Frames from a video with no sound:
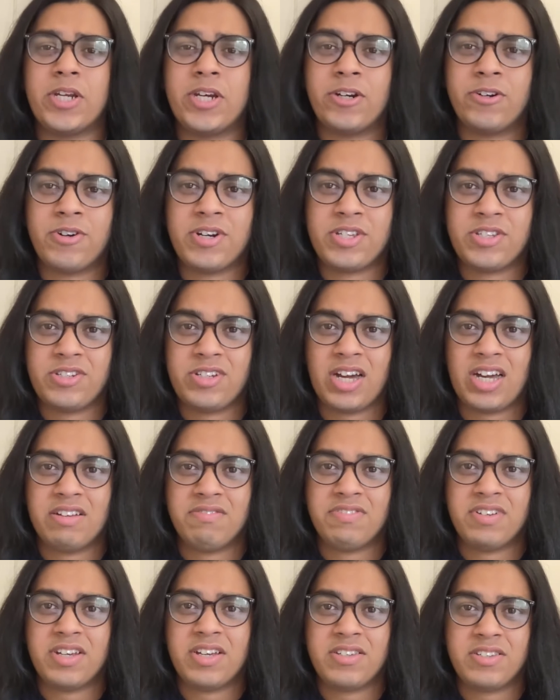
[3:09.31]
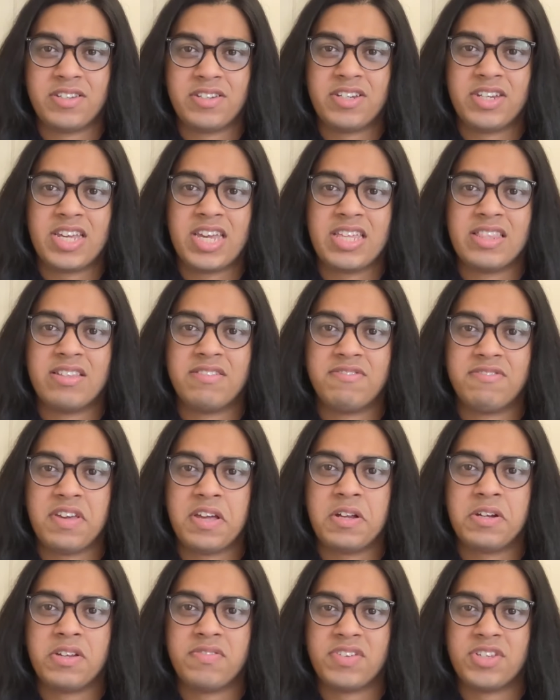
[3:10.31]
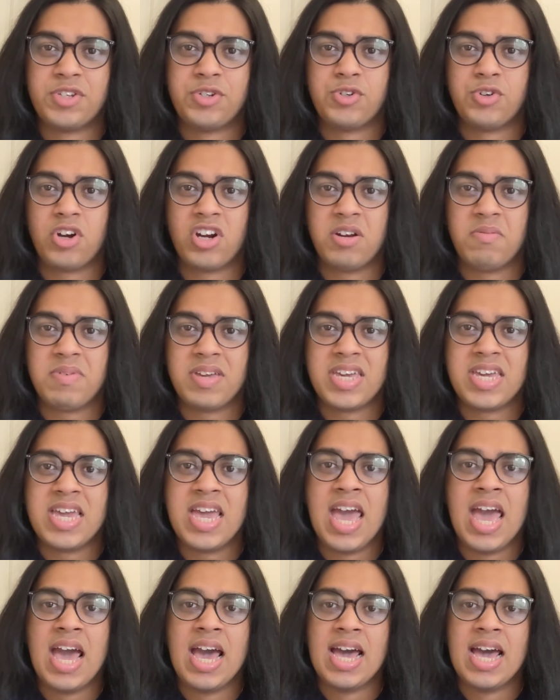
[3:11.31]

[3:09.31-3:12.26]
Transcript: to increase diversity in the field of astronomy